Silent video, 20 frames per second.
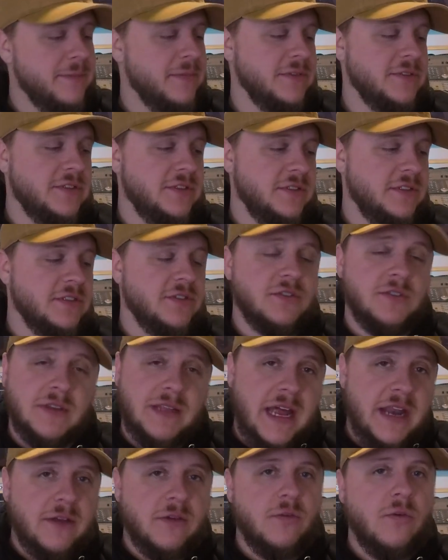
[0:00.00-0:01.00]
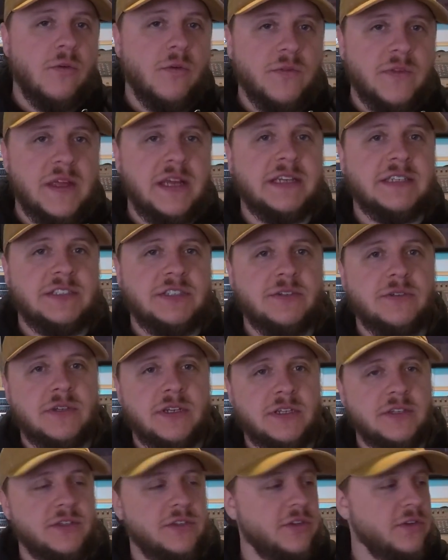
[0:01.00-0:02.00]
There's a lot of cool things you
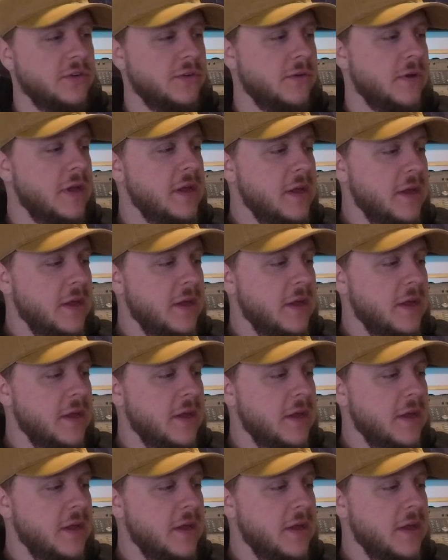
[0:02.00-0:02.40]
can do